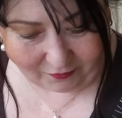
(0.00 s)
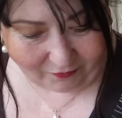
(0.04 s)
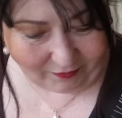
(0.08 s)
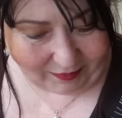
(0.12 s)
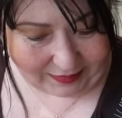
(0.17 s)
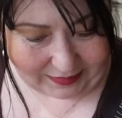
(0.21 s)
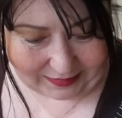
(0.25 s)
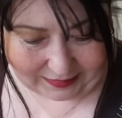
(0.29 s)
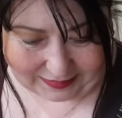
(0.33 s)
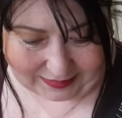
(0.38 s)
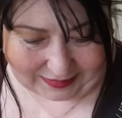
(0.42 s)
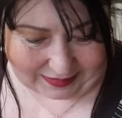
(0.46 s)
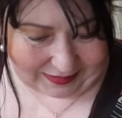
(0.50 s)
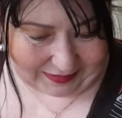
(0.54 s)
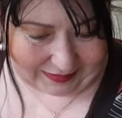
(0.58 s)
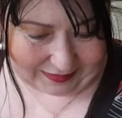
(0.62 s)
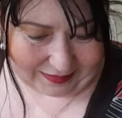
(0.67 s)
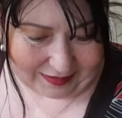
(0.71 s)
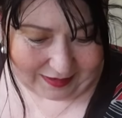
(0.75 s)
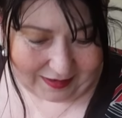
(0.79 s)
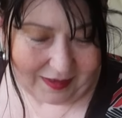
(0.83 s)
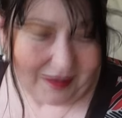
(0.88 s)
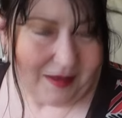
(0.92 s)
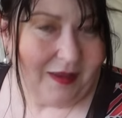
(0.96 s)
Craigie.
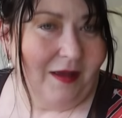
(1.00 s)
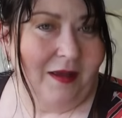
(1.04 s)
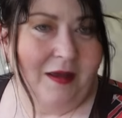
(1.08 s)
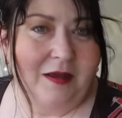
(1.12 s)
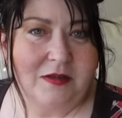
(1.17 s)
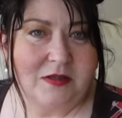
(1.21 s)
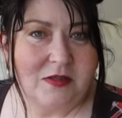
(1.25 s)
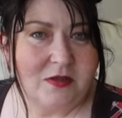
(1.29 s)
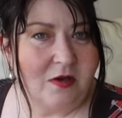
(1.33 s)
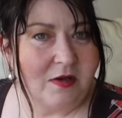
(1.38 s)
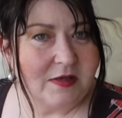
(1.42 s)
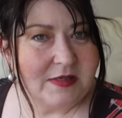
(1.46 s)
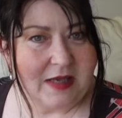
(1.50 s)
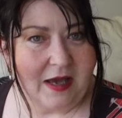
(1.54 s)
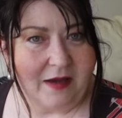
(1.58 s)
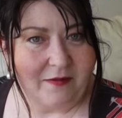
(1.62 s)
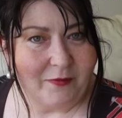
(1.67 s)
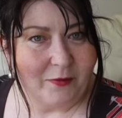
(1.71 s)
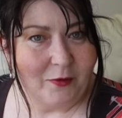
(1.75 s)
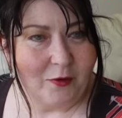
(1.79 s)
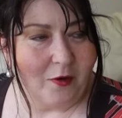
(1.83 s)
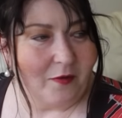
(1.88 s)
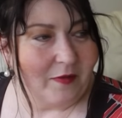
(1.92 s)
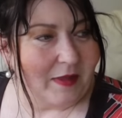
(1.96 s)
It's because I
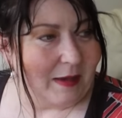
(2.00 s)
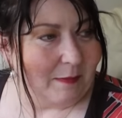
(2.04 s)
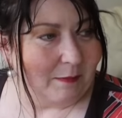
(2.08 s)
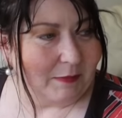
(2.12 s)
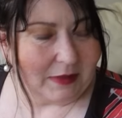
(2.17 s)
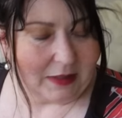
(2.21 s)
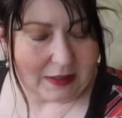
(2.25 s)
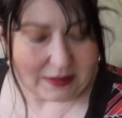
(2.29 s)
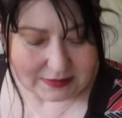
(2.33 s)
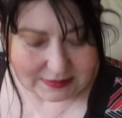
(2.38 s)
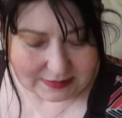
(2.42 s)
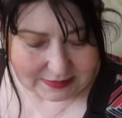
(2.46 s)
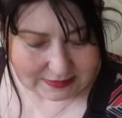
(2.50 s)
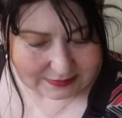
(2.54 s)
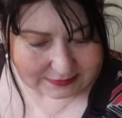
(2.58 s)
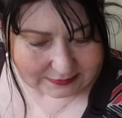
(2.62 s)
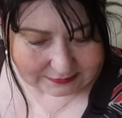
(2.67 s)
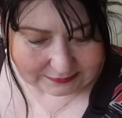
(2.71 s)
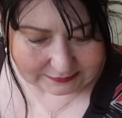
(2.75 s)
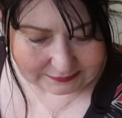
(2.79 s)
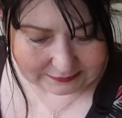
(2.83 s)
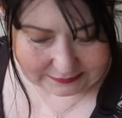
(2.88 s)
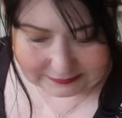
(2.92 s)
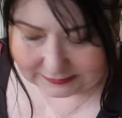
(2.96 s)
haven't got them glasses
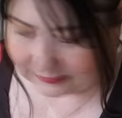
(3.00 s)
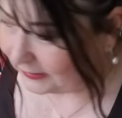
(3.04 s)
on.